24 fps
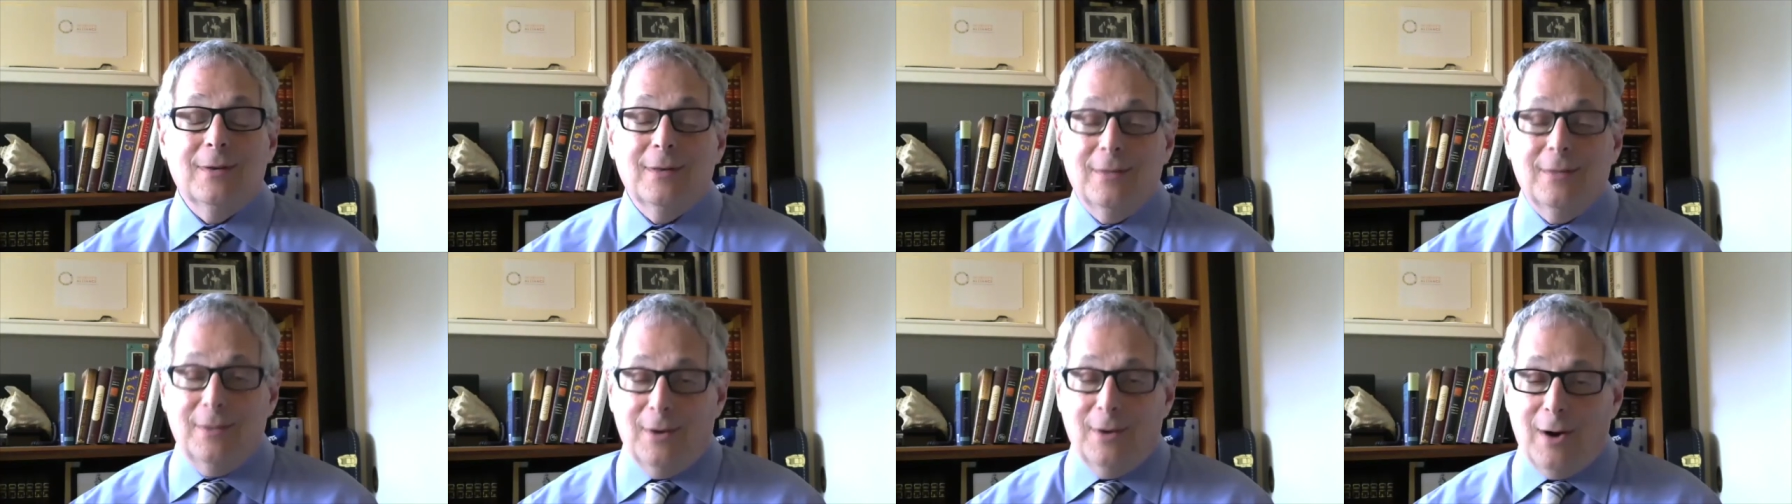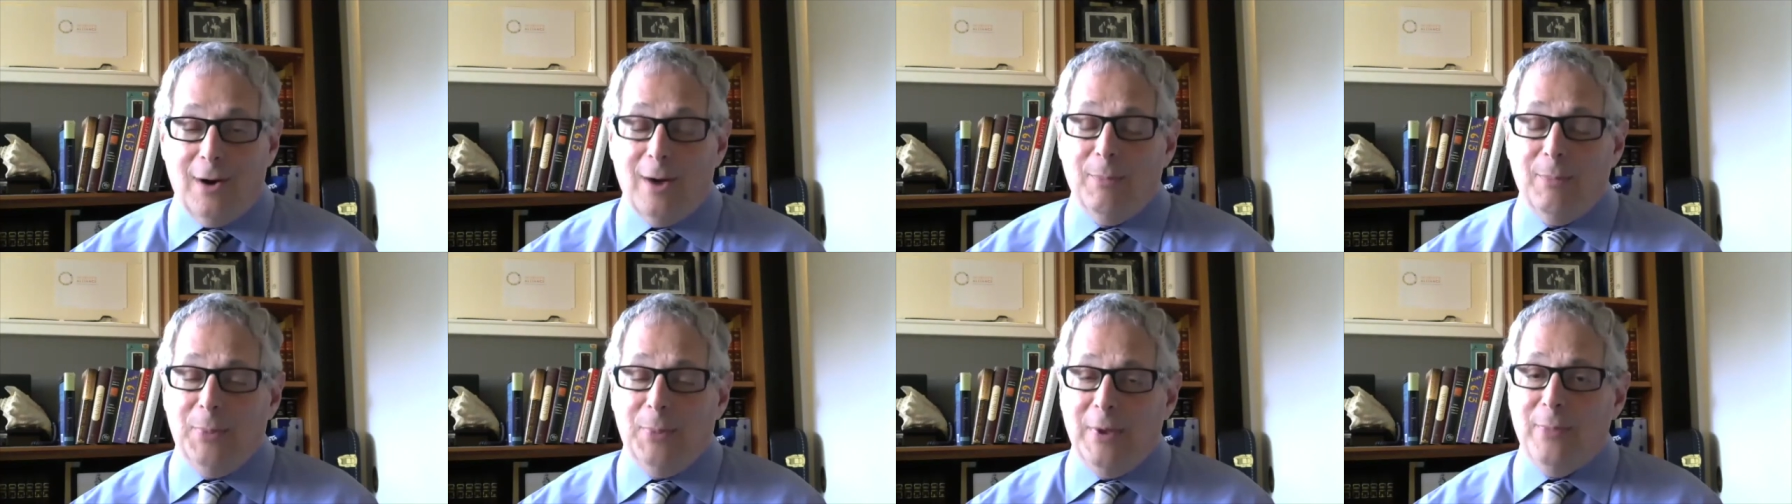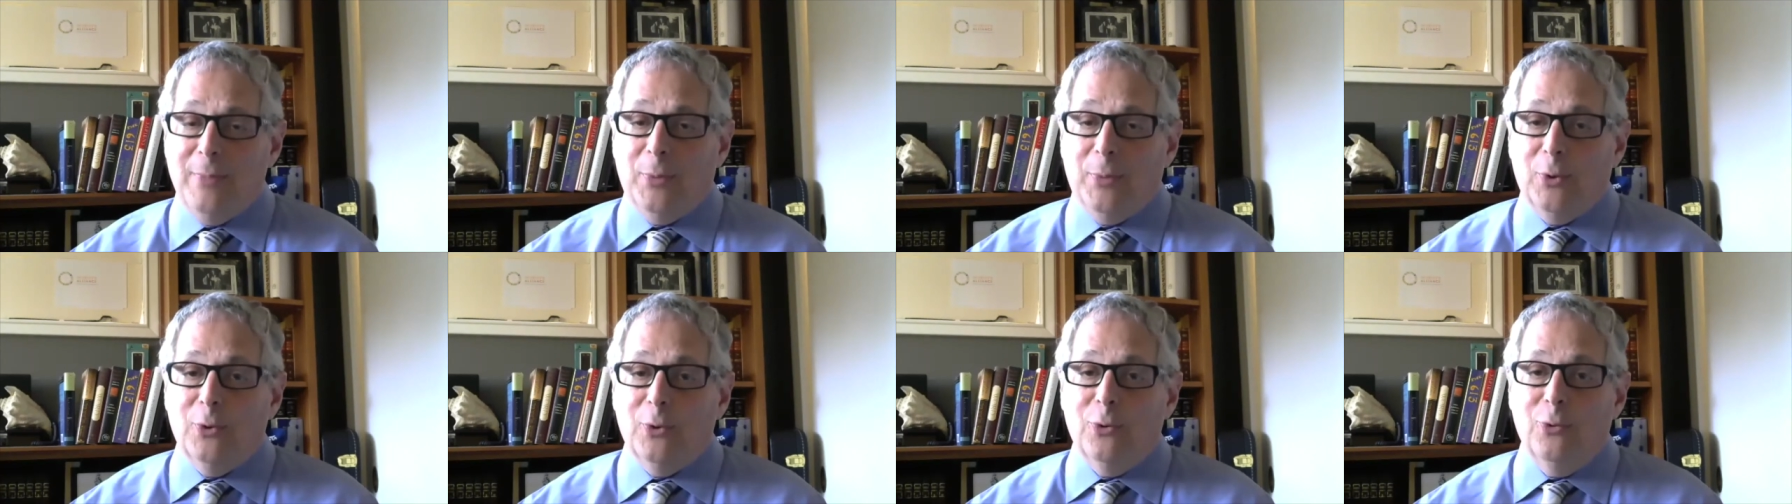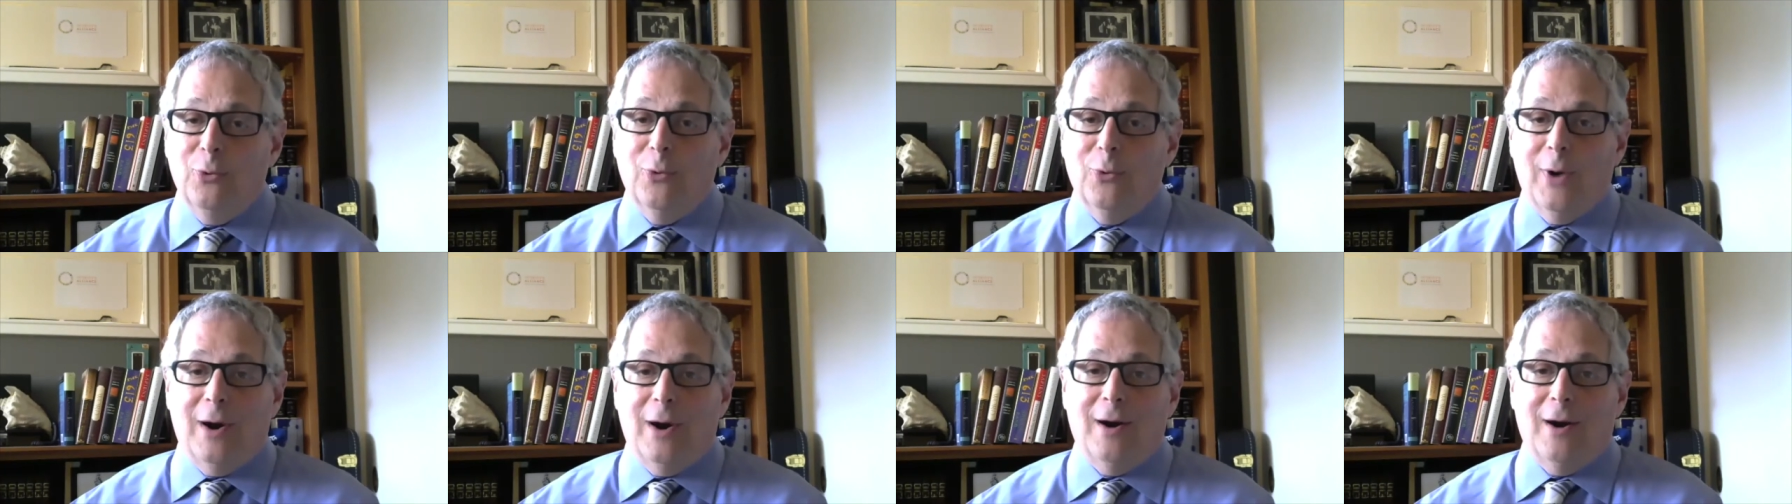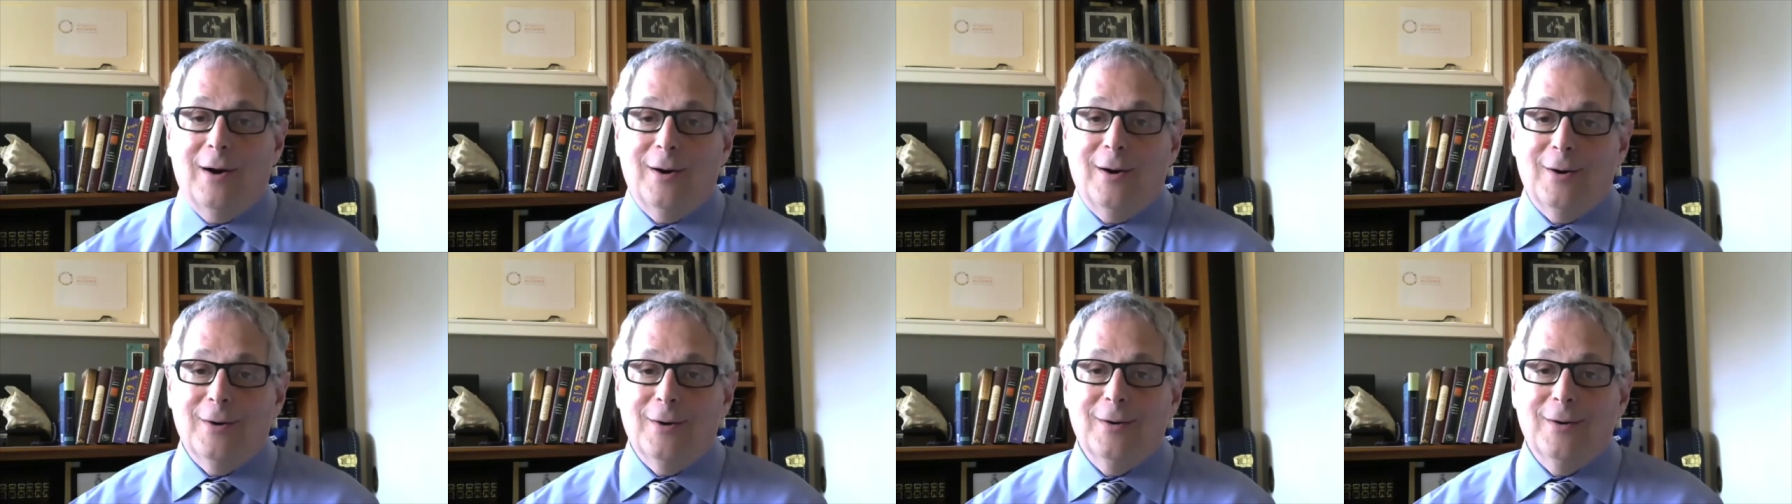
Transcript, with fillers: There are people who are